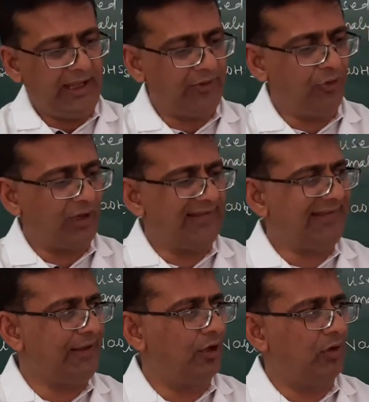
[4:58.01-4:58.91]
As you can
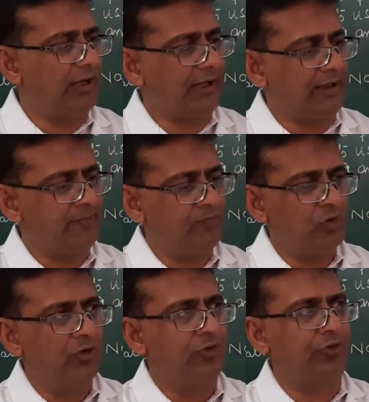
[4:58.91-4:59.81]
see over here,
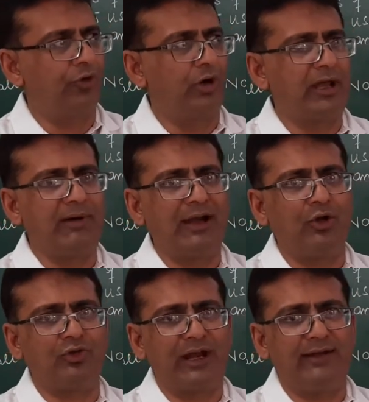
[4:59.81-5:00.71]
sodium
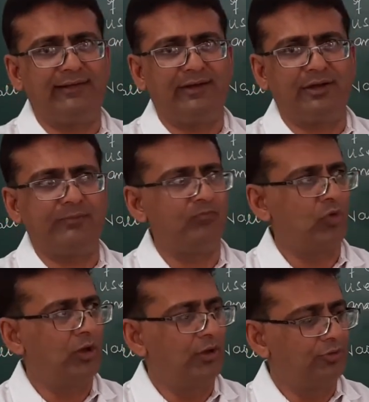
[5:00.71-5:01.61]
hydroxide is written.
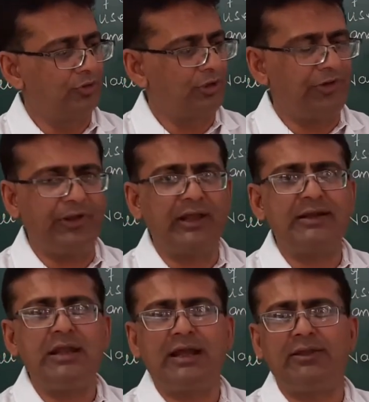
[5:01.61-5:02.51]
So this is a
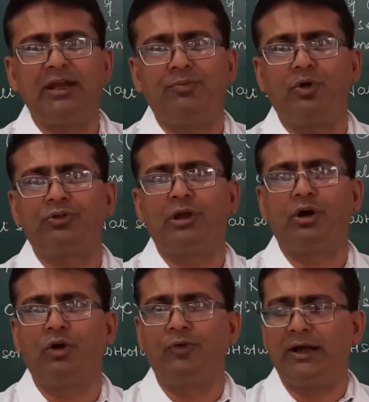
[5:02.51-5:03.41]
reagent bottle
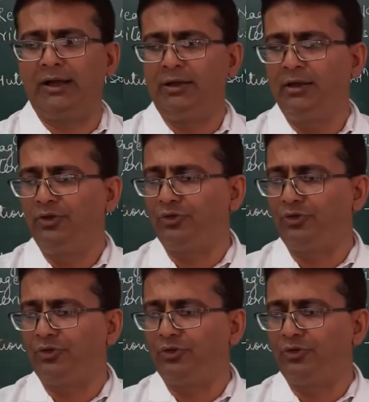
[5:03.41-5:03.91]
of a